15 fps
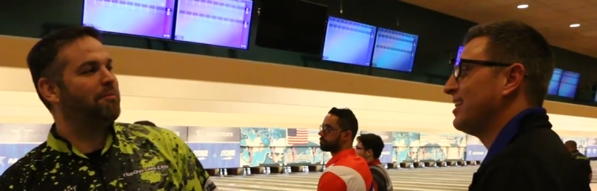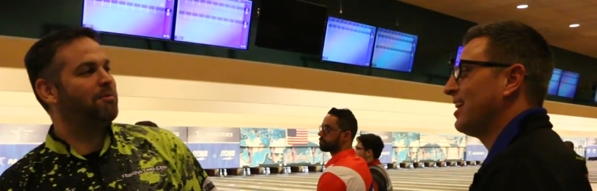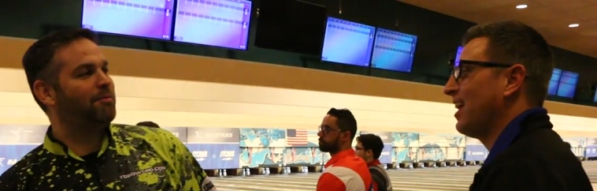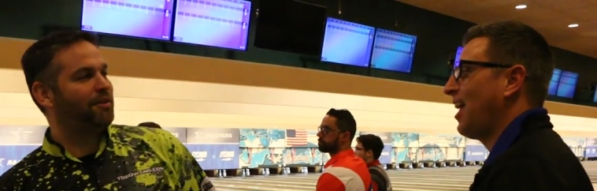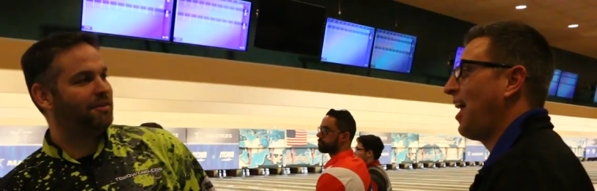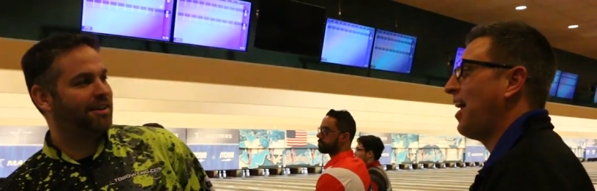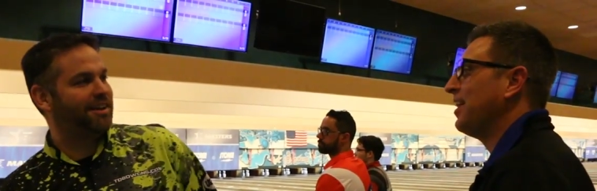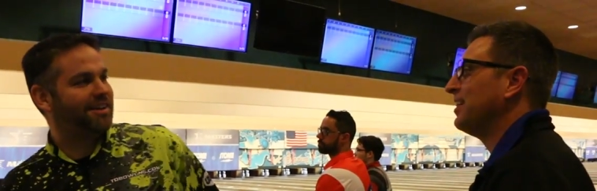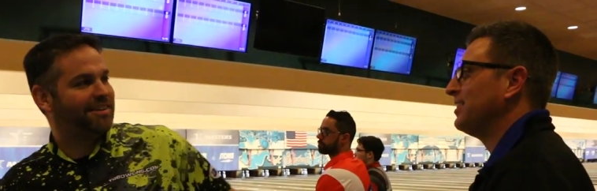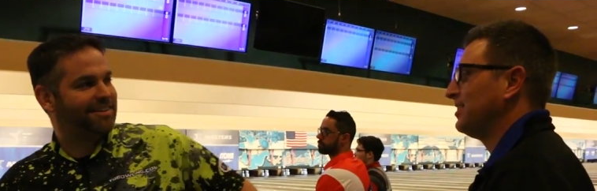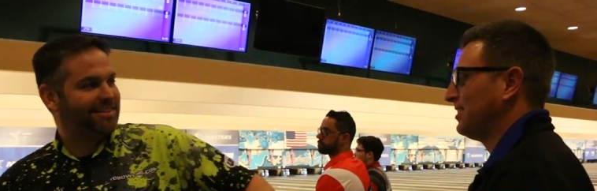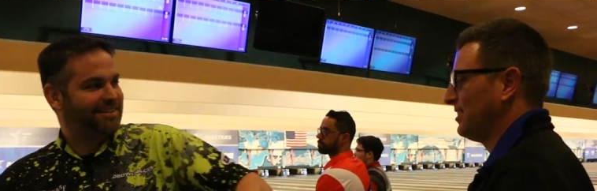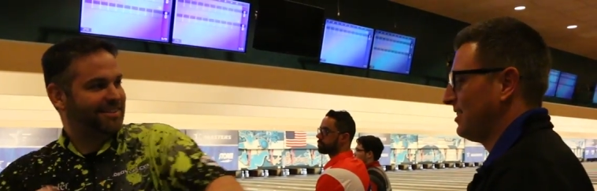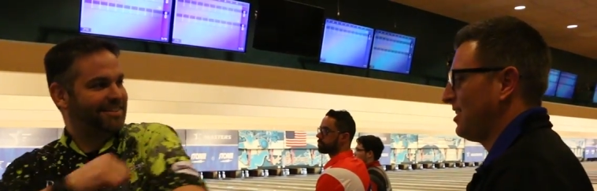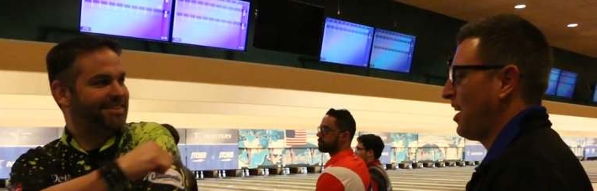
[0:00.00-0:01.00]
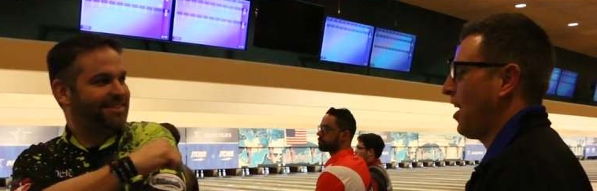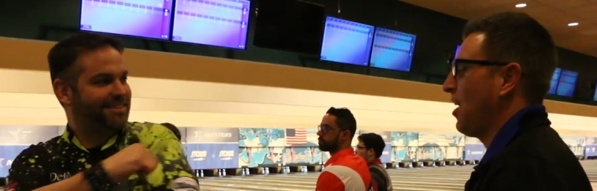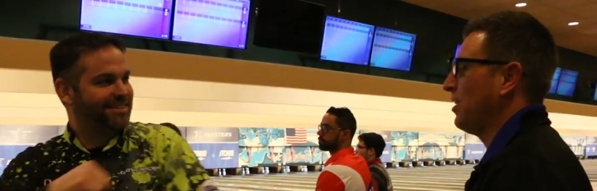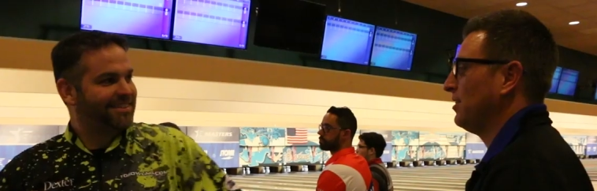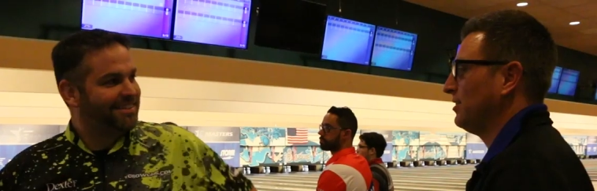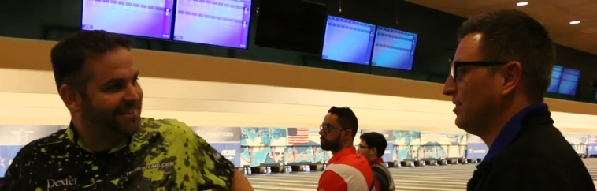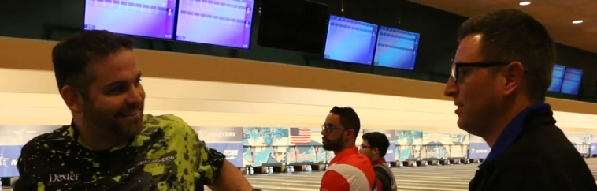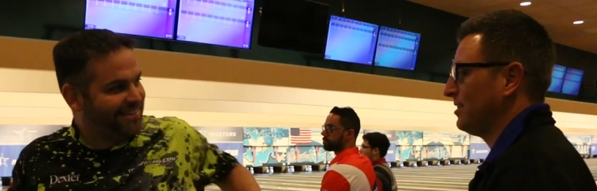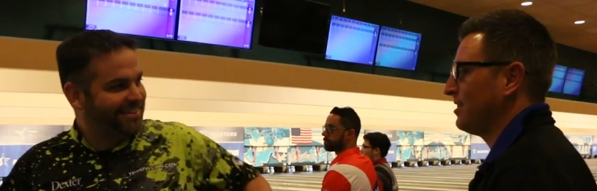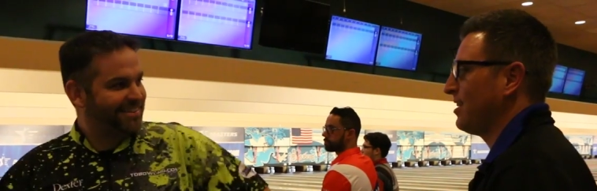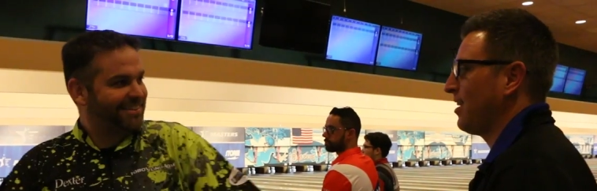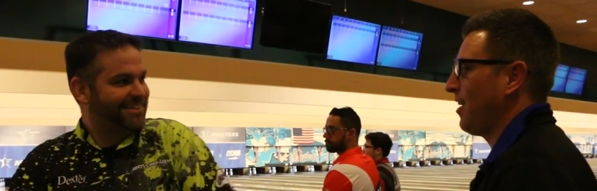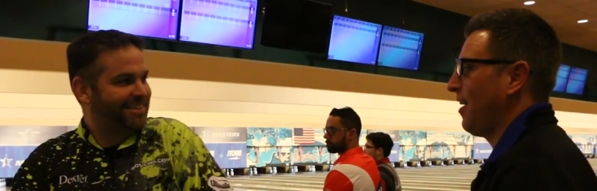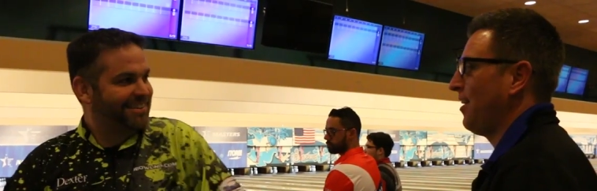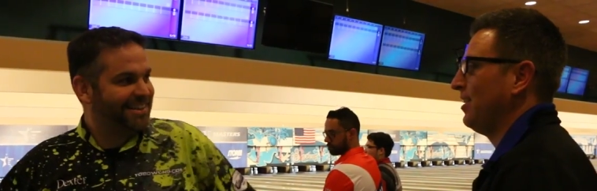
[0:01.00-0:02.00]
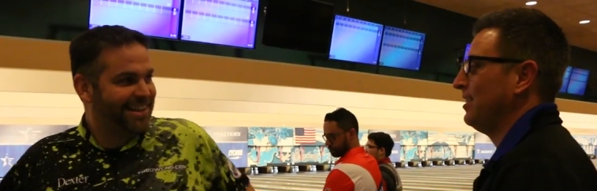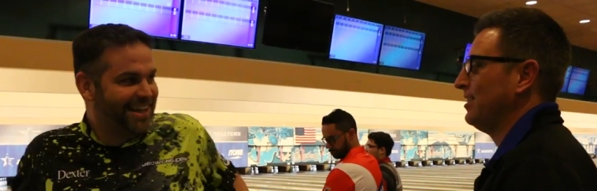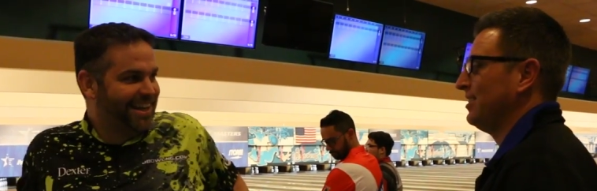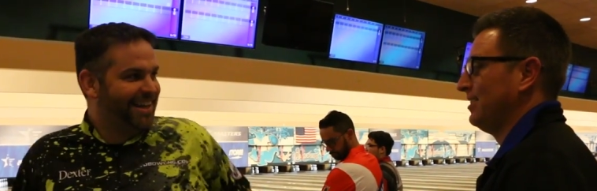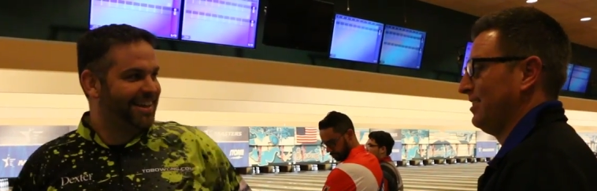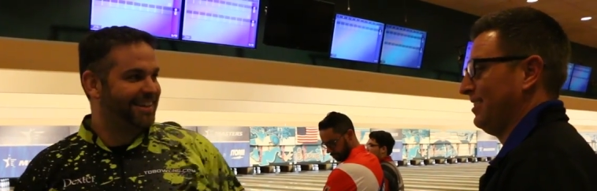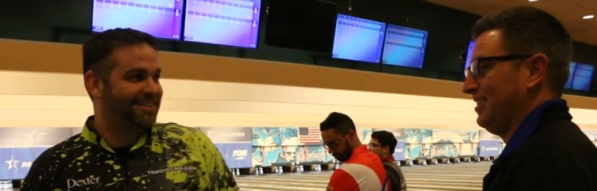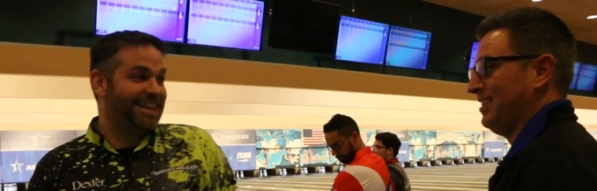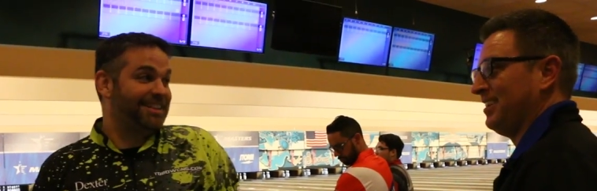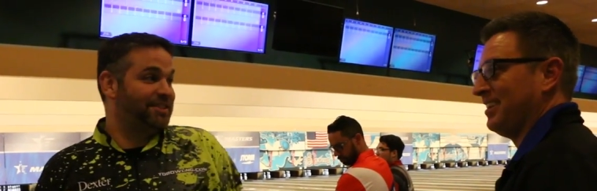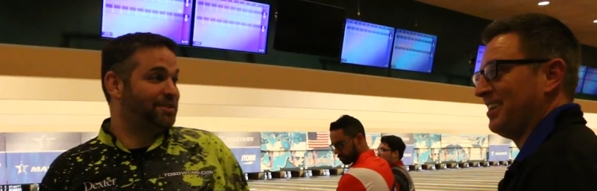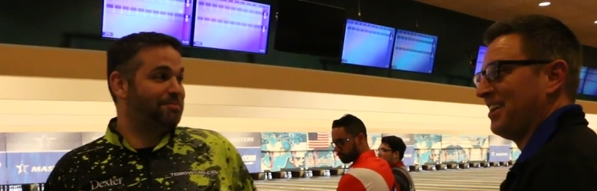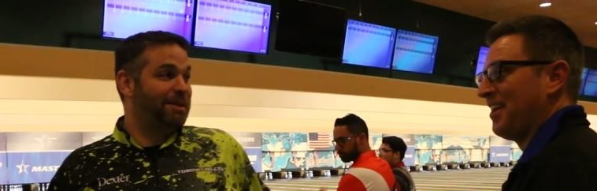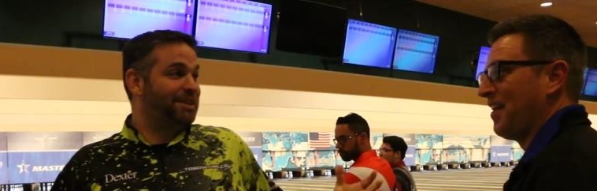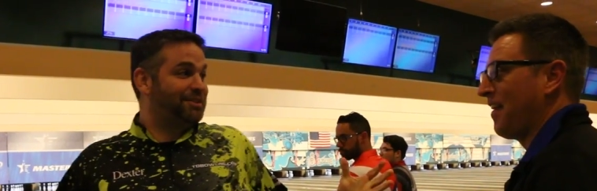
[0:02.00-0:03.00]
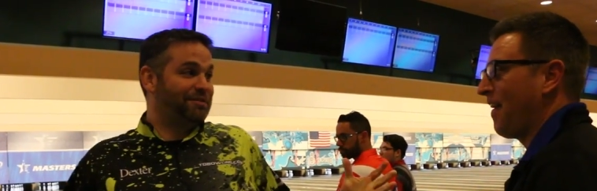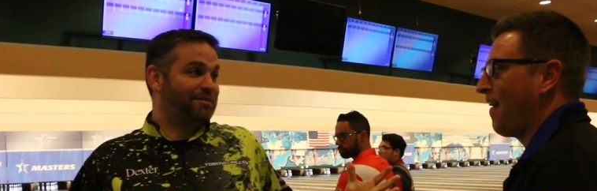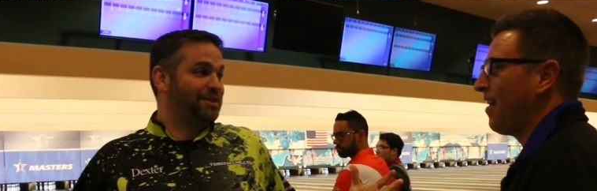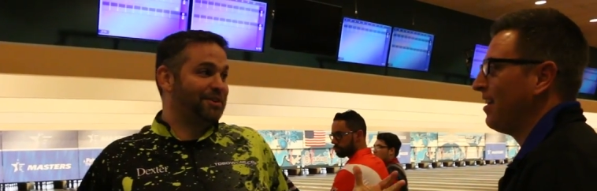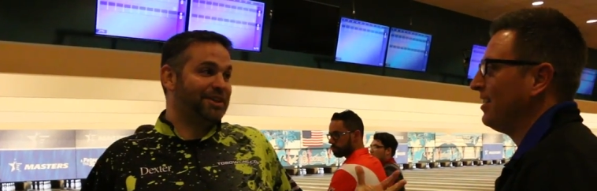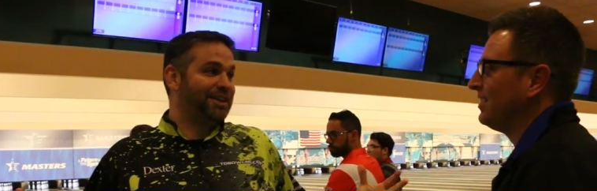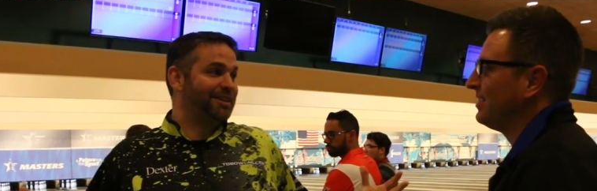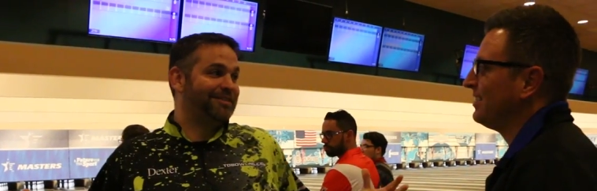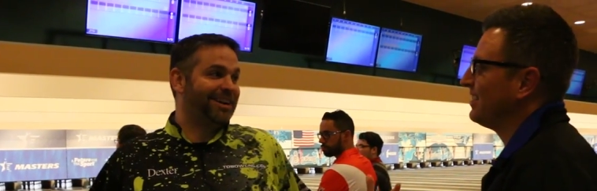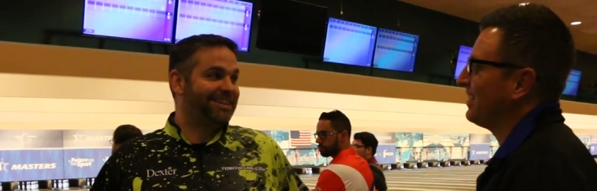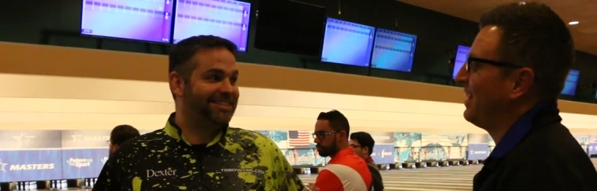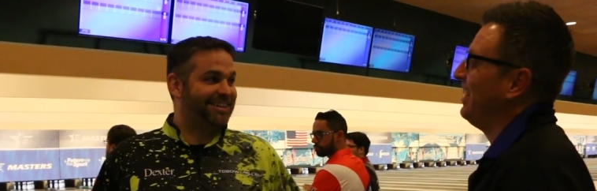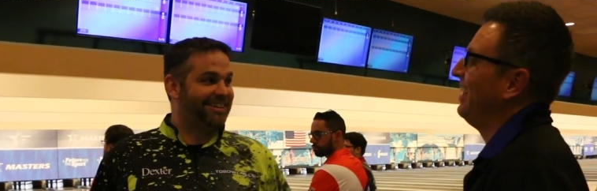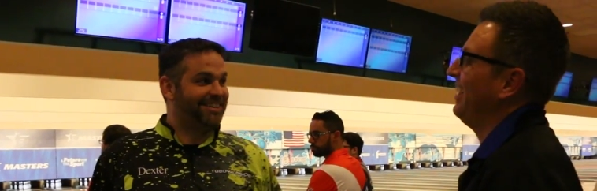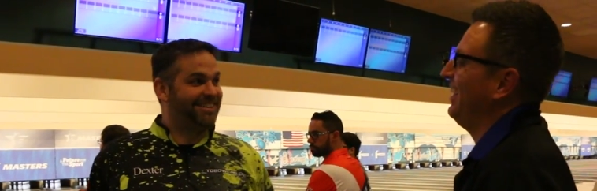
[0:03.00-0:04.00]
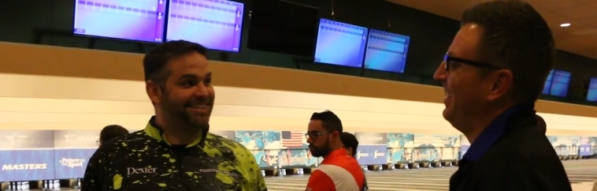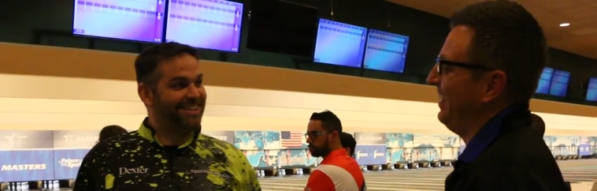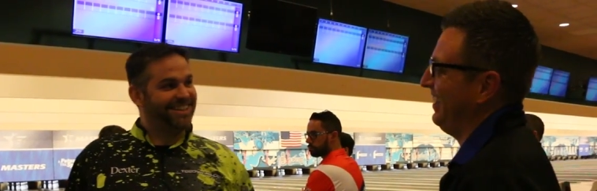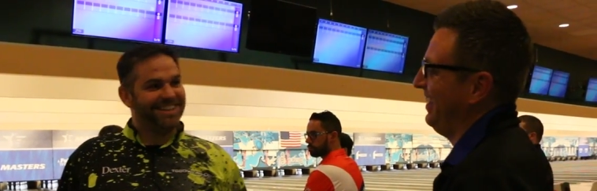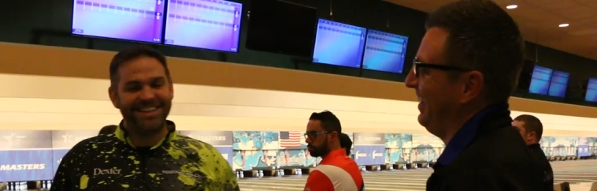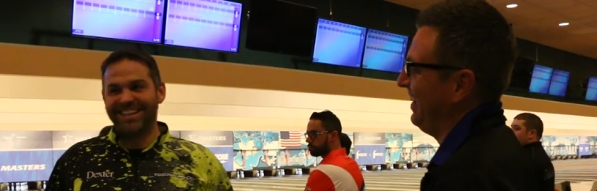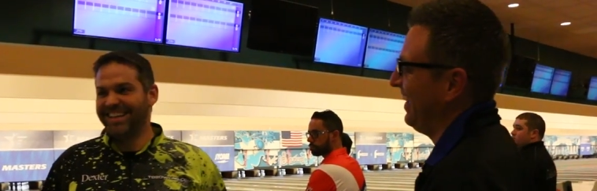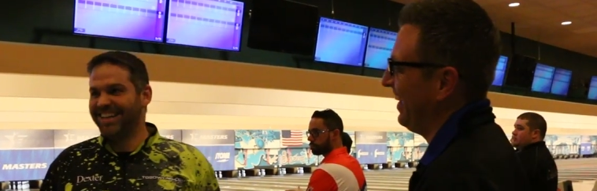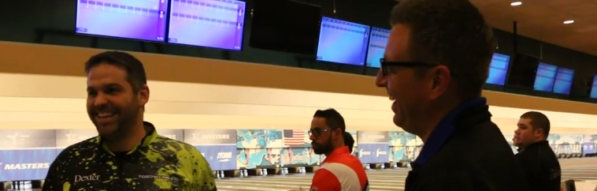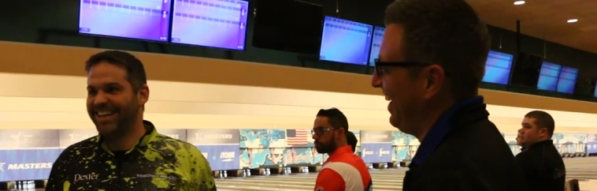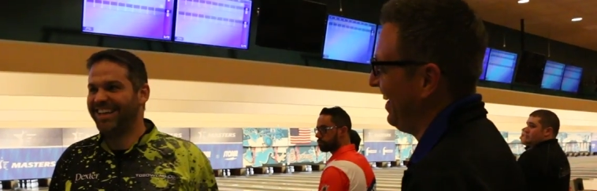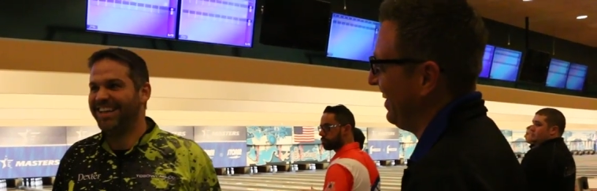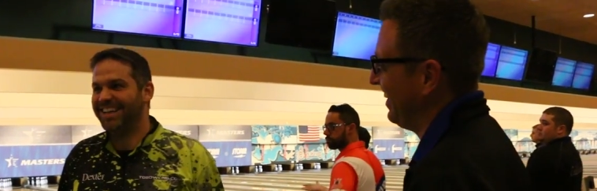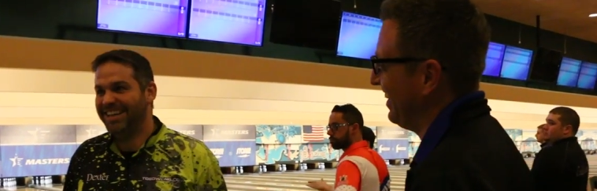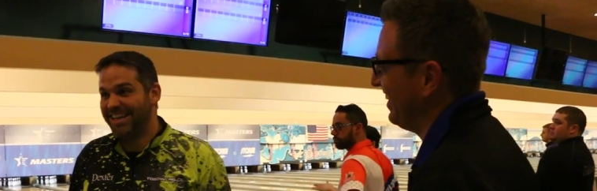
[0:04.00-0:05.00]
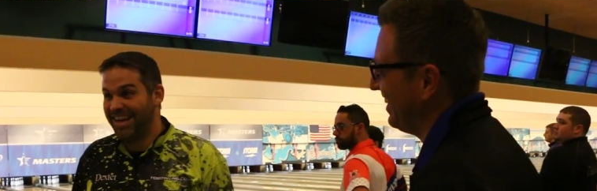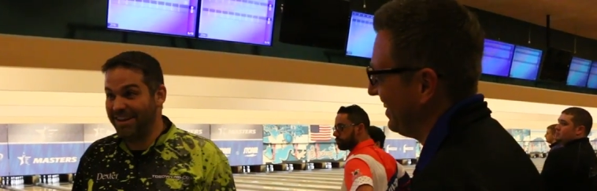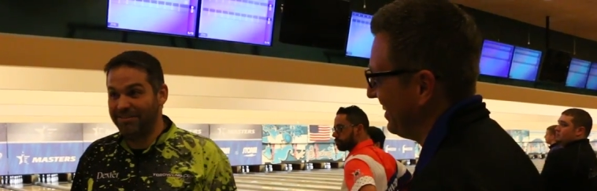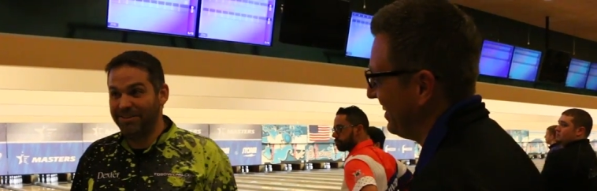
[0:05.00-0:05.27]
Speaker 1: 2001 Masters champion Parker Bohn makes you feel good right there.